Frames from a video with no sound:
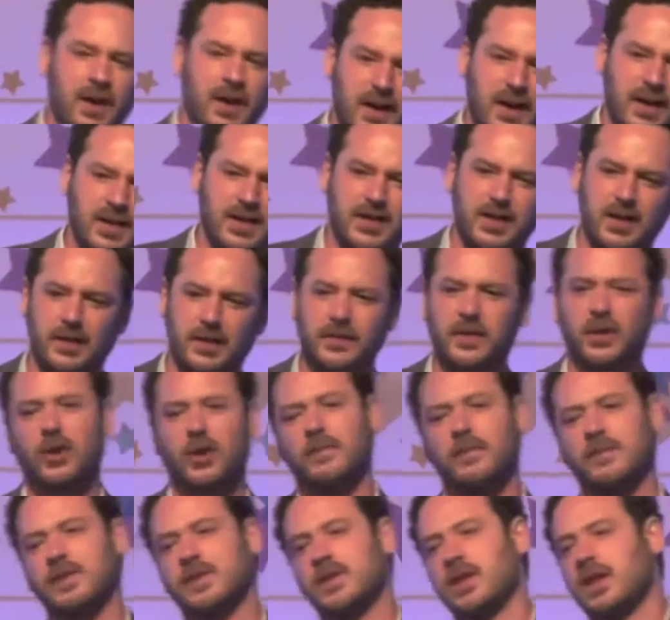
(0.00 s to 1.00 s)
write stuff, the
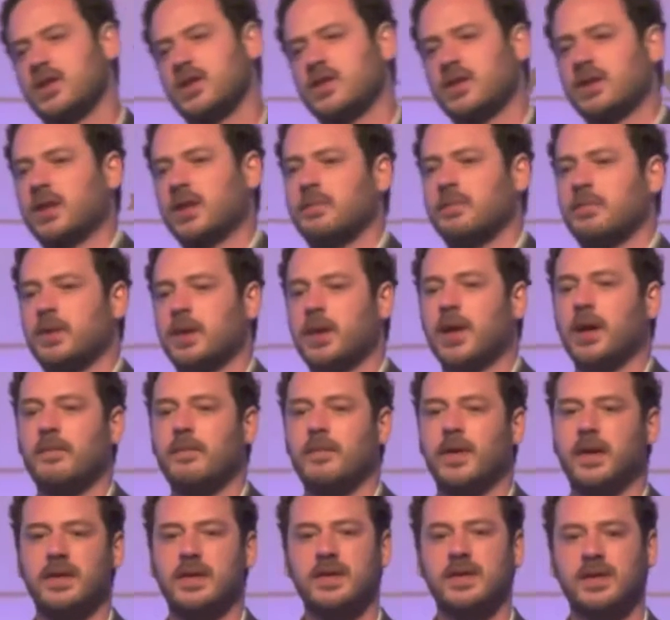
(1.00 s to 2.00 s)
conversation can
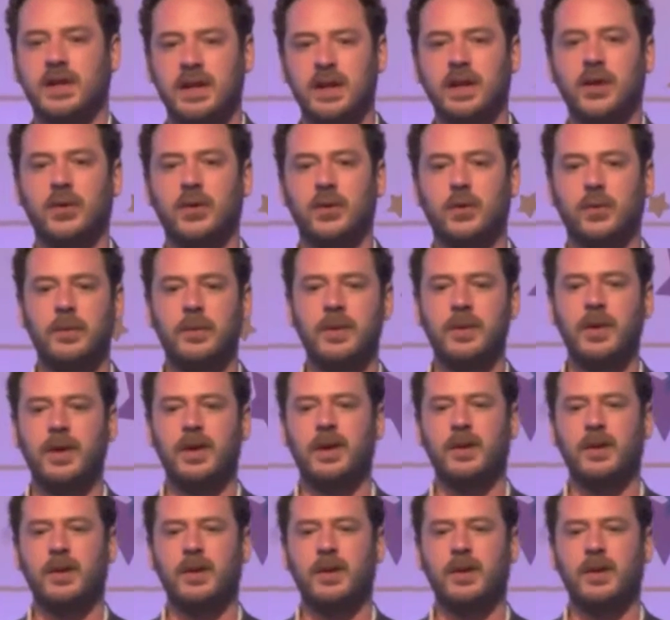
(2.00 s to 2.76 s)
become very cynical.